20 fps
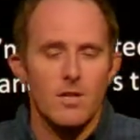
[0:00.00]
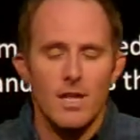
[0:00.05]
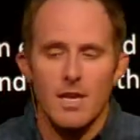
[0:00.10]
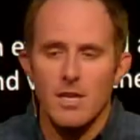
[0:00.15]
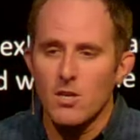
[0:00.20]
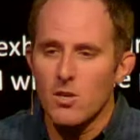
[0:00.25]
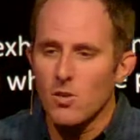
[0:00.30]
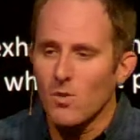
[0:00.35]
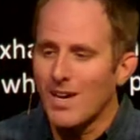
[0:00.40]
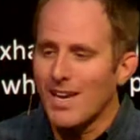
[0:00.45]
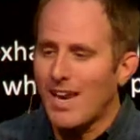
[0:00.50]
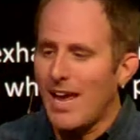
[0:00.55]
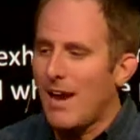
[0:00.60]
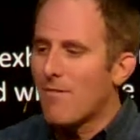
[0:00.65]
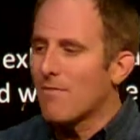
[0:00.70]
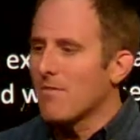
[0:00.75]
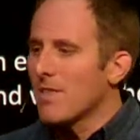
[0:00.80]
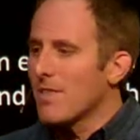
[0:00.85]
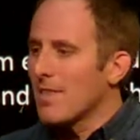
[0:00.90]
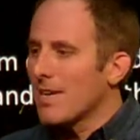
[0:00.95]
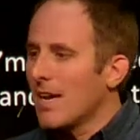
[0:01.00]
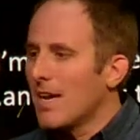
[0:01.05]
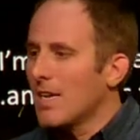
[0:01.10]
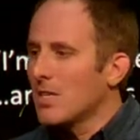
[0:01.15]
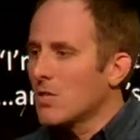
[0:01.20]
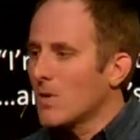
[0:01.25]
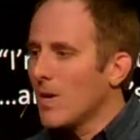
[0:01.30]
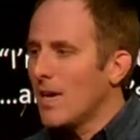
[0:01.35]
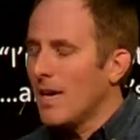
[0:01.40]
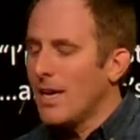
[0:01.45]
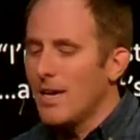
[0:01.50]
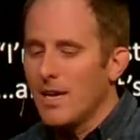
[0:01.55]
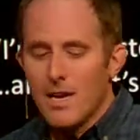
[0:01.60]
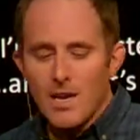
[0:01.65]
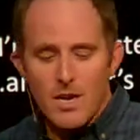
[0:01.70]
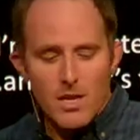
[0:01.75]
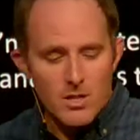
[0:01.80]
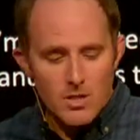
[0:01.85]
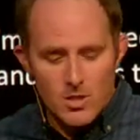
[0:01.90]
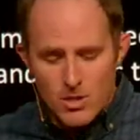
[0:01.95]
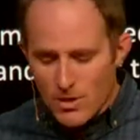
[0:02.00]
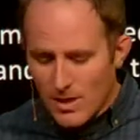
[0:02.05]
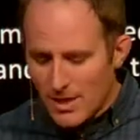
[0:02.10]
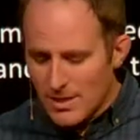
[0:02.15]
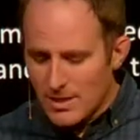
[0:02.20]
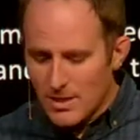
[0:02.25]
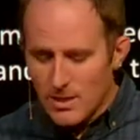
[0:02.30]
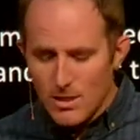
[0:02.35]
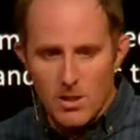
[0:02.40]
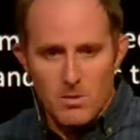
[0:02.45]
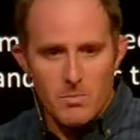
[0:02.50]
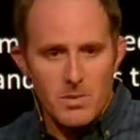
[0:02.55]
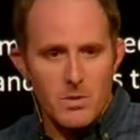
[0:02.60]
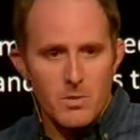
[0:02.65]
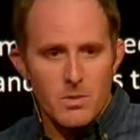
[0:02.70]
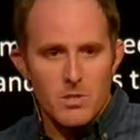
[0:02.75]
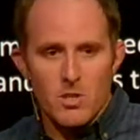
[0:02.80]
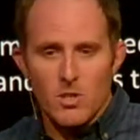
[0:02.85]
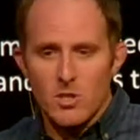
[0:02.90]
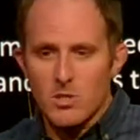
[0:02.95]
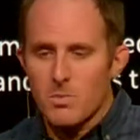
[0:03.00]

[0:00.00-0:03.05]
you know what? Everything I try, sure, I see a little bit of results,